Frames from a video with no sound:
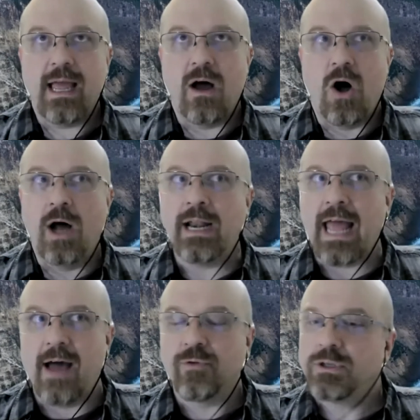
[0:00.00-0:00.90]
on
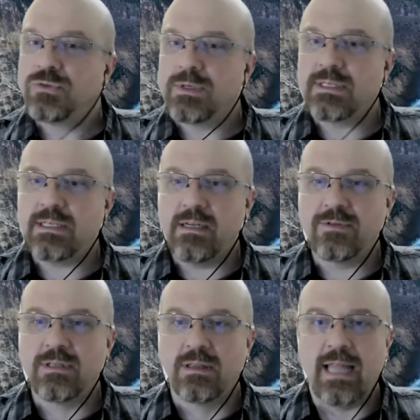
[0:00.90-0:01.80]
average
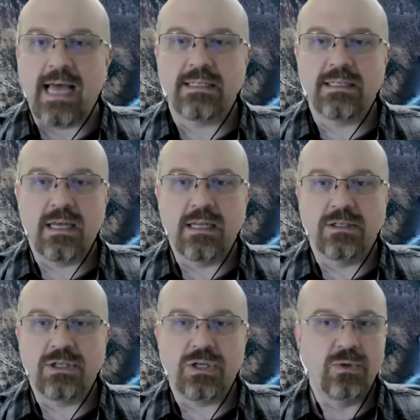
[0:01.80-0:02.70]
receives less than
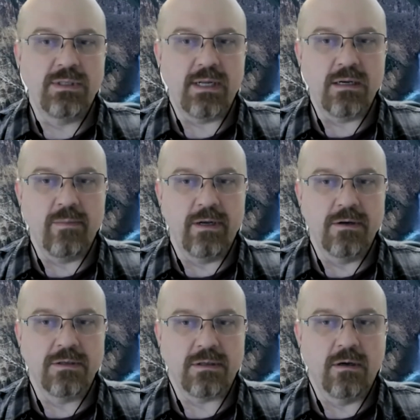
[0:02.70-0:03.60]
2
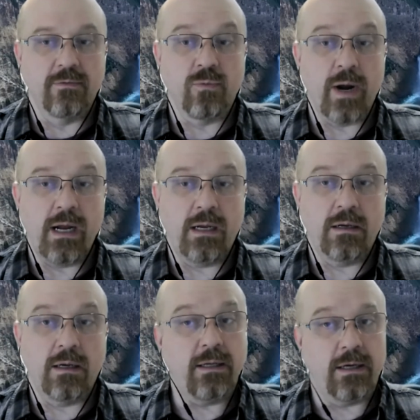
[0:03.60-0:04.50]
centimeters of rain
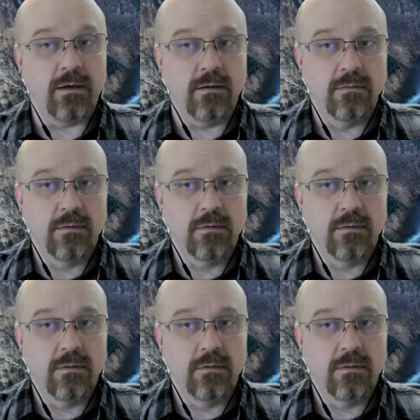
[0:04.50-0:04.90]
a year.